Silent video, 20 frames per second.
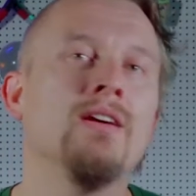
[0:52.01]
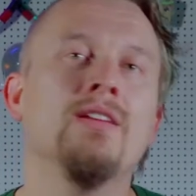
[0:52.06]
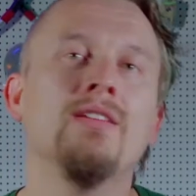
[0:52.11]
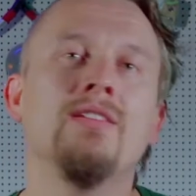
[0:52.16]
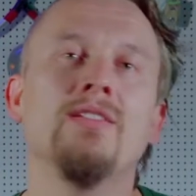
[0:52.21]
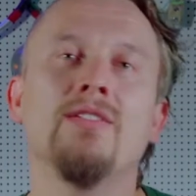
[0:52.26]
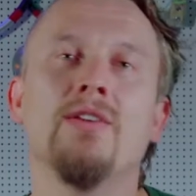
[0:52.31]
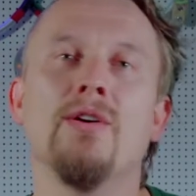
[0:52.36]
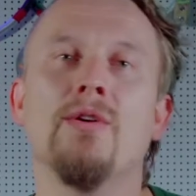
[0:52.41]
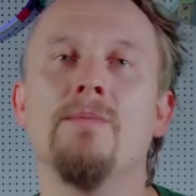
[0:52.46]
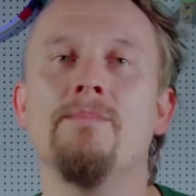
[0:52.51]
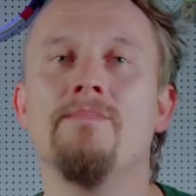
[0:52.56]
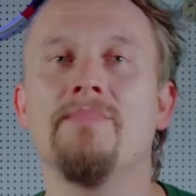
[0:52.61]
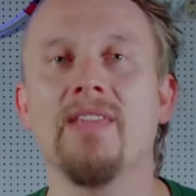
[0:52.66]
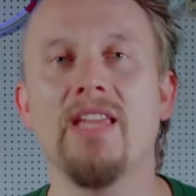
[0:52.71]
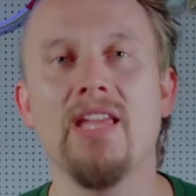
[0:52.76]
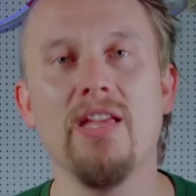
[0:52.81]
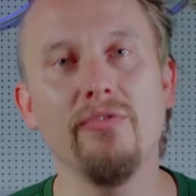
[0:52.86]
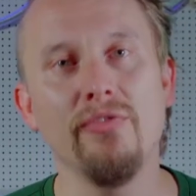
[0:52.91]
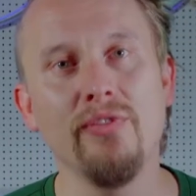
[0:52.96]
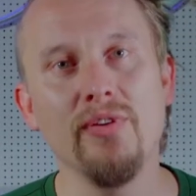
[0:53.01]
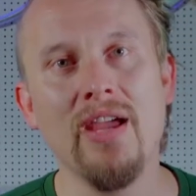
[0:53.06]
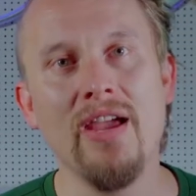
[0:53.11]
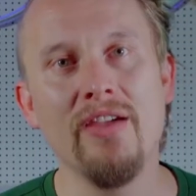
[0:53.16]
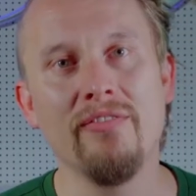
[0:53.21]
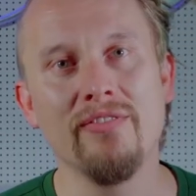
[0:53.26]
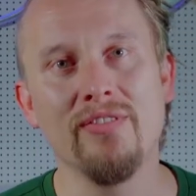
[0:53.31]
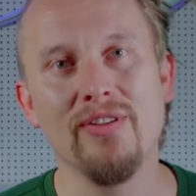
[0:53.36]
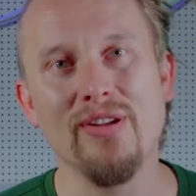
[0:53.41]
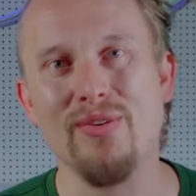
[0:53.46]
So if you
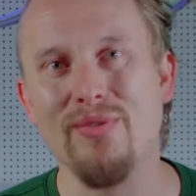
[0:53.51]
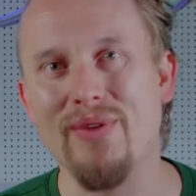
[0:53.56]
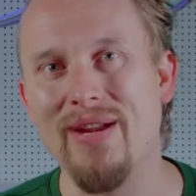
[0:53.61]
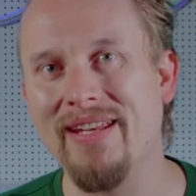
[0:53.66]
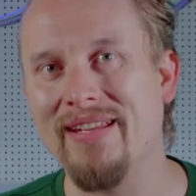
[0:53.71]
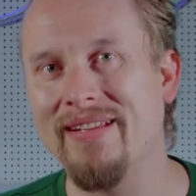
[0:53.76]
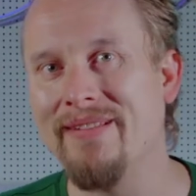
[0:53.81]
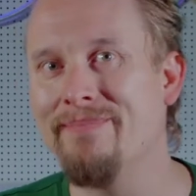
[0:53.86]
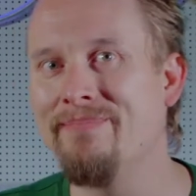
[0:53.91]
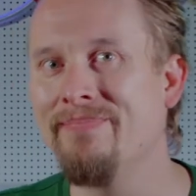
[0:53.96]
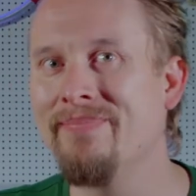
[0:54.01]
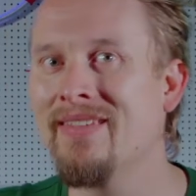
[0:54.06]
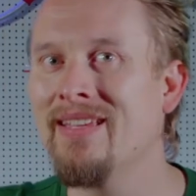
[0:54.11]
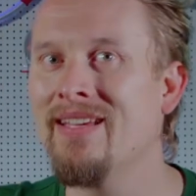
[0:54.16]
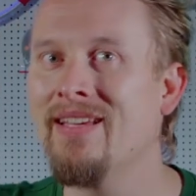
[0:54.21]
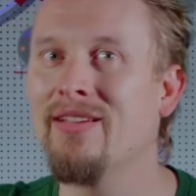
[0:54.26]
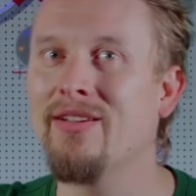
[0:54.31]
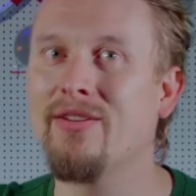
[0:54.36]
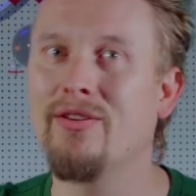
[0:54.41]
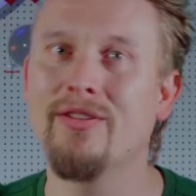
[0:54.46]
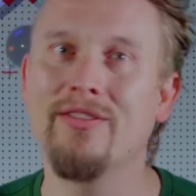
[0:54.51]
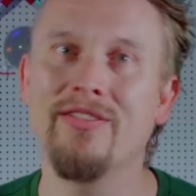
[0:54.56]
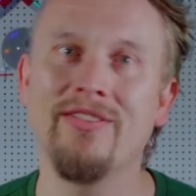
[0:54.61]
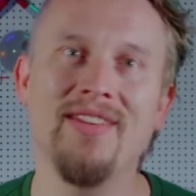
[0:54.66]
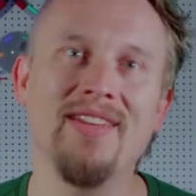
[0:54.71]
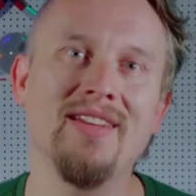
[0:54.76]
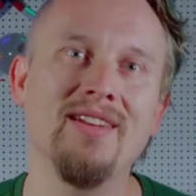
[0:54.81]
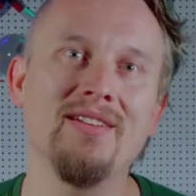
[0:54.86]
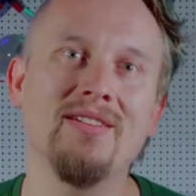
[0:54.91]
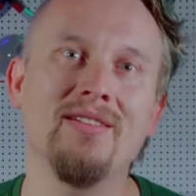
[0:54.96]
haven't already,
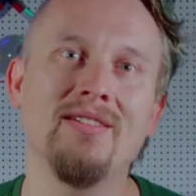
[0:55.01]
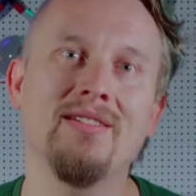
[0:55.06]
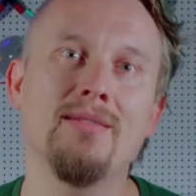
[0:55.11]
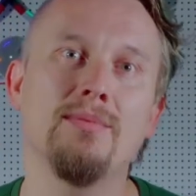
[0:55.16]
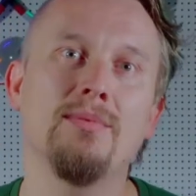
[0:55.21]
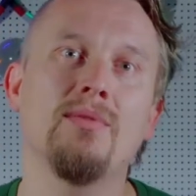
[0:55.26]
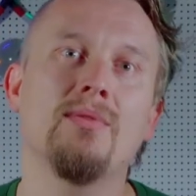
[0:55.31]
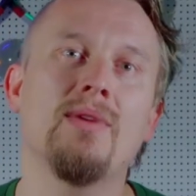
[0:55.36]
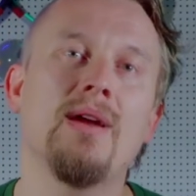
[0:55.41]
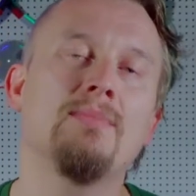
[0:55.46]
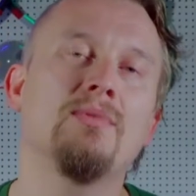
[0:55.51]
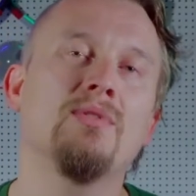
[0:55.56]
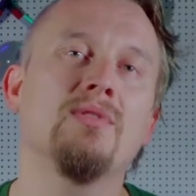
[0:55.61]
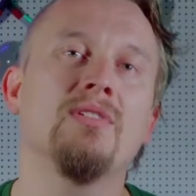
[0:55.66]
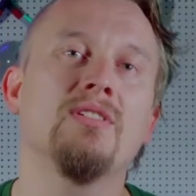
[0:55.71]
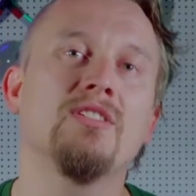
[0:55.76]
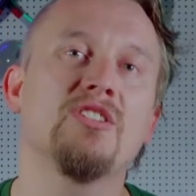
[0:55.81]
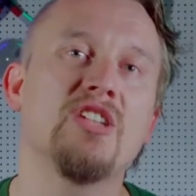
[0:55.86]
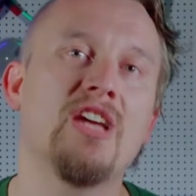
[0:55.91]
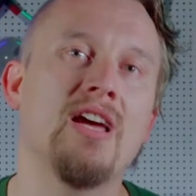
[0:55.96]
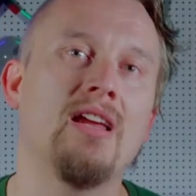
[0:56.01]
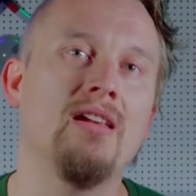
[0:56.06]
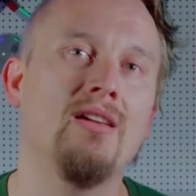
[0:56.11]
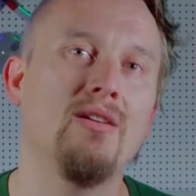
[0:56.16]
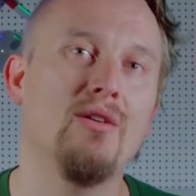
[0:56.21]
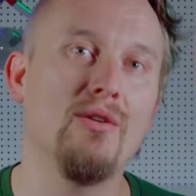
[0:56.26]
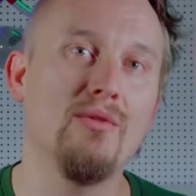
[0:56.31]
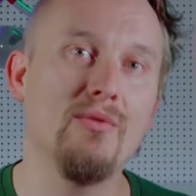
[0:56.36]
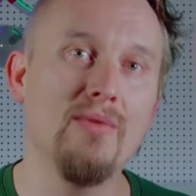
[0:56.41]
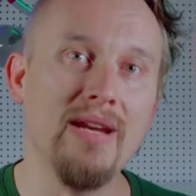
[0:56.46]
consider to subscribe to the channel
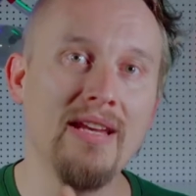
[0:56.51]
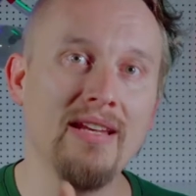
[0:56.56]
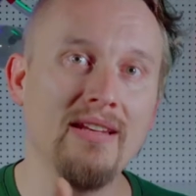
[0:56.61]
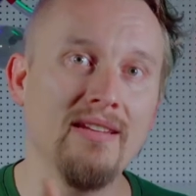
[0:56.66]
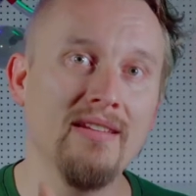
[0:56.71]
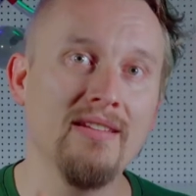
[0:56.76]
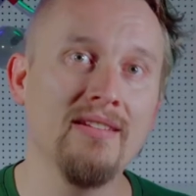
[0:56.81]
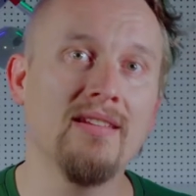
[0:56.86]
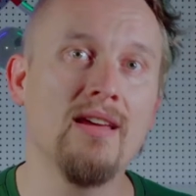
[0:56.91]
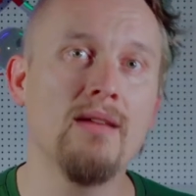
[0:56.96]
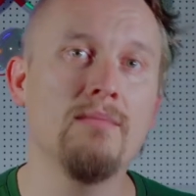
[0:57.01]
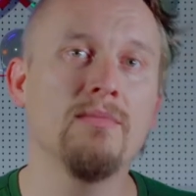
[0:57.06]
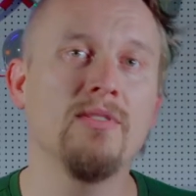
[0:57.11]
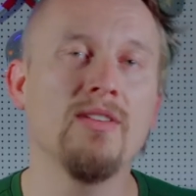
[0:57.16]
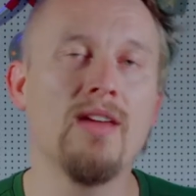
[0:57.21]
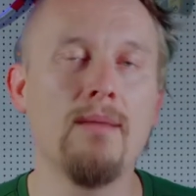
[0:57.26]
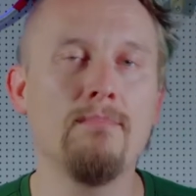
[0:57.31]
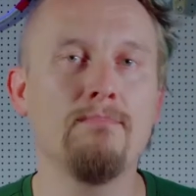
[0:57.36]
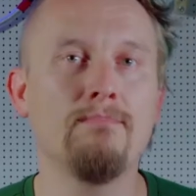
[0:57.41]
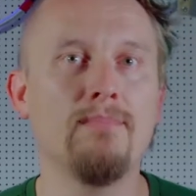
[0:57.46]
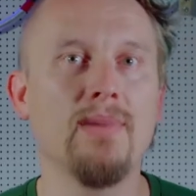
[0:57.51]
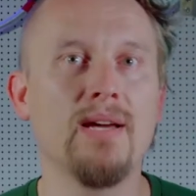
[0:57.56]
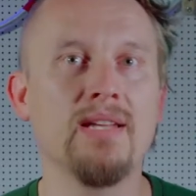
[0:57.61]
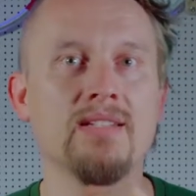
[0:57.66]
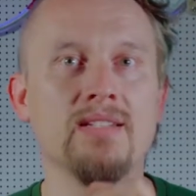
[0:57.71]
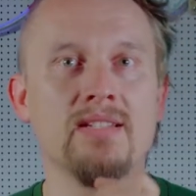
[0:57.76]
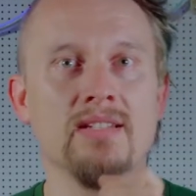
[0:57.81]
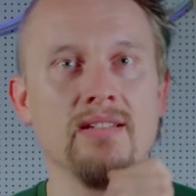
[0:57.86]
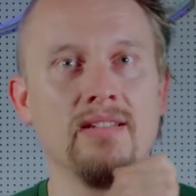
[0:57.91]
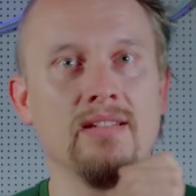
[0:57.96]
or ring the thumbs up
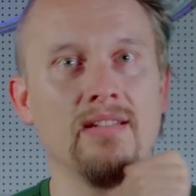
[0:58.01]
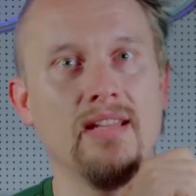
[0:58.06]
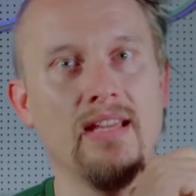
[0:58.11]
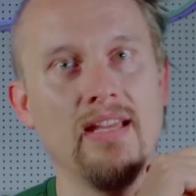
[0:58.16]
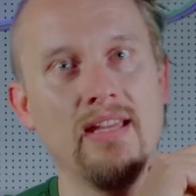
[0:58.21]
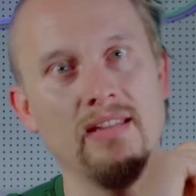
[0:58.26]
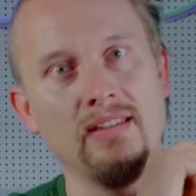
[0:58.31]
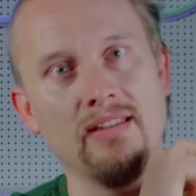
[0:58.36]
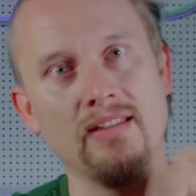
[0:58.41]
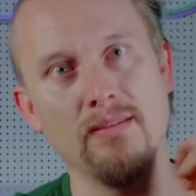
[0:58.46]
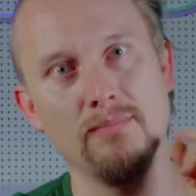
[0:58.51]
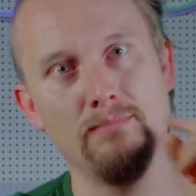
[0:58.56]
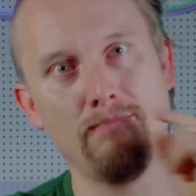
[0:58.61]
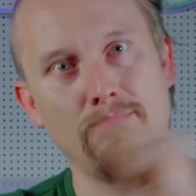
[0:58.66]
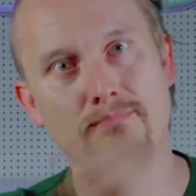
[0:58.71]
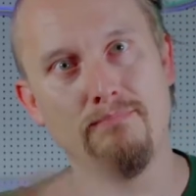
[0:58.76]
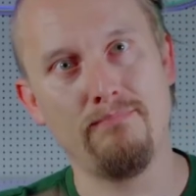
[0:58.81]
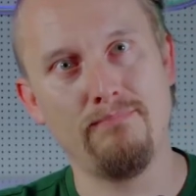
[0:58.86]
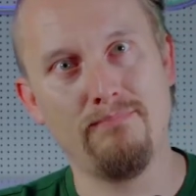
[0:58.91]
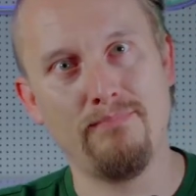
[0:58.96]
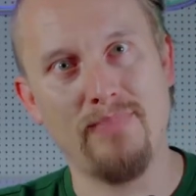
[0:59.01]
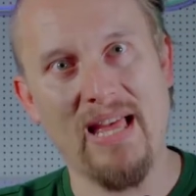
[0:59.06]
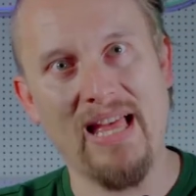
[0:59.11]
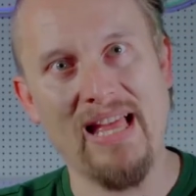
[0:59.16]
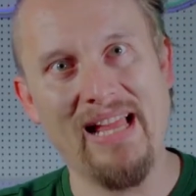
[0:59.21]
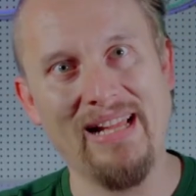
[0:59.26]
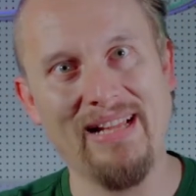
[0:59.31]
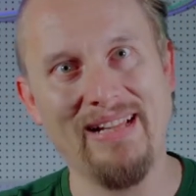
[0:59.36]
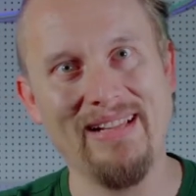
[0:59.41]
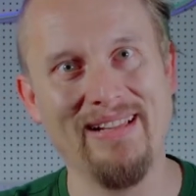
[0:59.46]
button and the
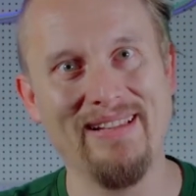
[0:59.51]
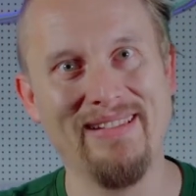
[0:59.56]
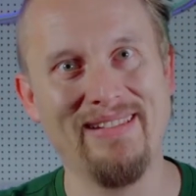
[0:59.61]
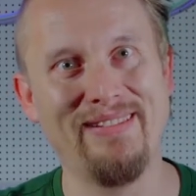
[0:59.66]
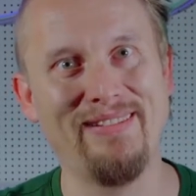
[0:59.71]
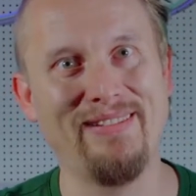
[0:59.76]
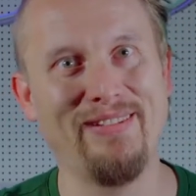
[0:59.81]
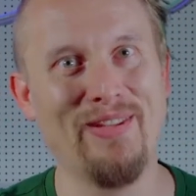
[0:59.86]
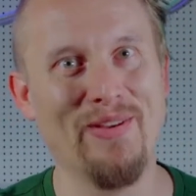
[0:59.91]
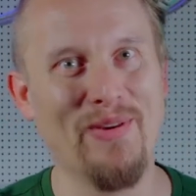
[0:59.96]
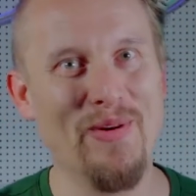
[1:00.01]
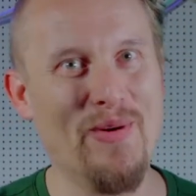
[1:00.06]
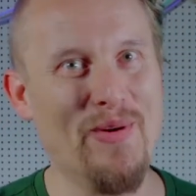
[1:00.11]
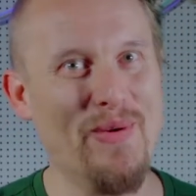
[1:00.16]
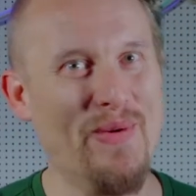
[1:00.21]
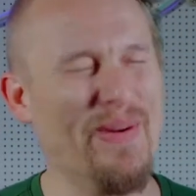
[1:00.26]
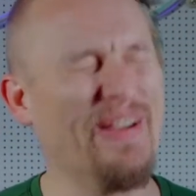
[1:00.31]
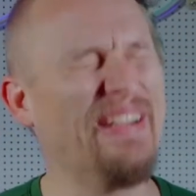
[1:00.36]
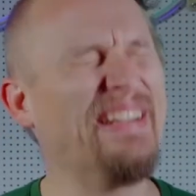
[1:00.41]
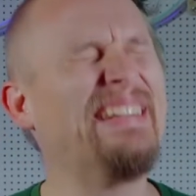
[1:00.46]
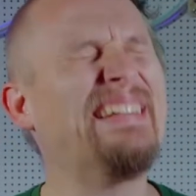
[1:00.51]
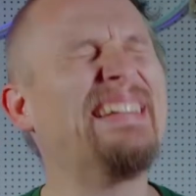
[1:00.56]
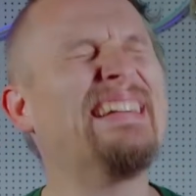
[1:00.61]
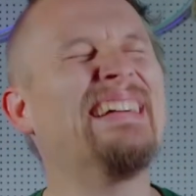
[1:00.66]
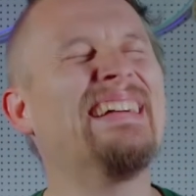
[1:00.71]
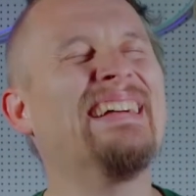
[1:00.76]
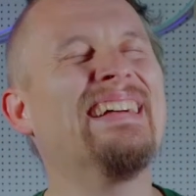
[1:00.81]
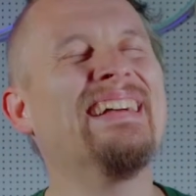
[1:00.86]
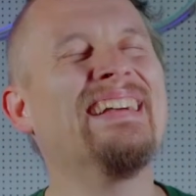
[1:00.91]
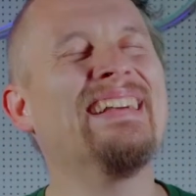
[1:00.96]
bell. So
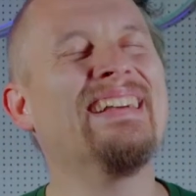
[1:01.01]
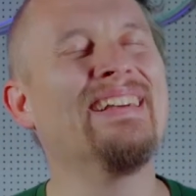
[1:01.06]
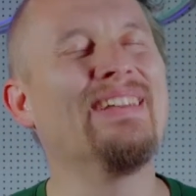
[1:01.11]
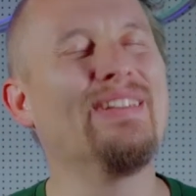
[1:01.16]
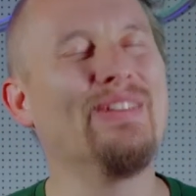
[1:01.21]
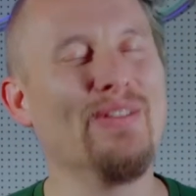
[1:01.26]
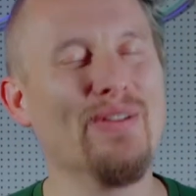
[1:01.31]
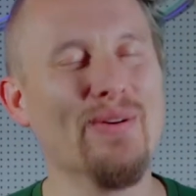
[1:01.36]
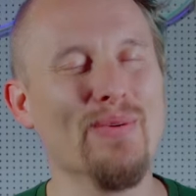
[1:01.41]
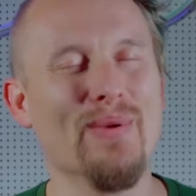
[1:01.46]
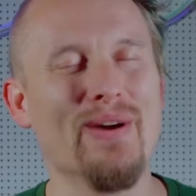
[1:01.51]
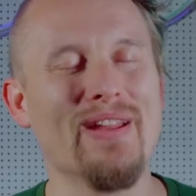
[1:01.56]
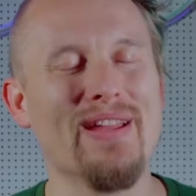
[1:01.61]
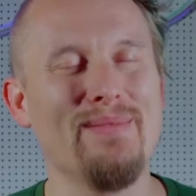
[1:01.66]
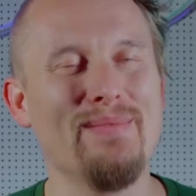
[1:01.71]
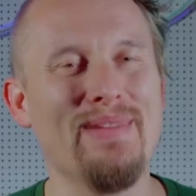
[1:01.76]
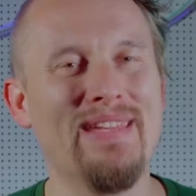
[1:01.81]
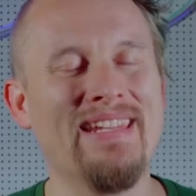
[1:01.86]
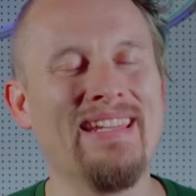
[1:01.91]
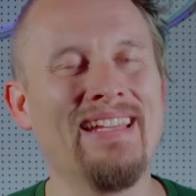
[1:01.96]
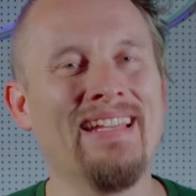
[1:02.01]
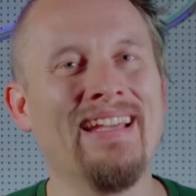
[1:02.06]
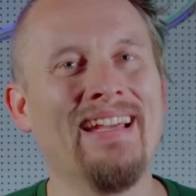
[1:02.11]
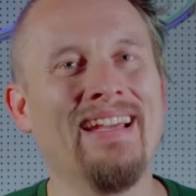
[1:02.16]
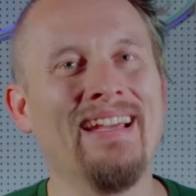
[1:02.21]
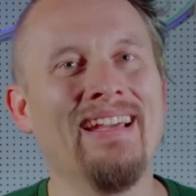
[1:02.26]
you what I mean.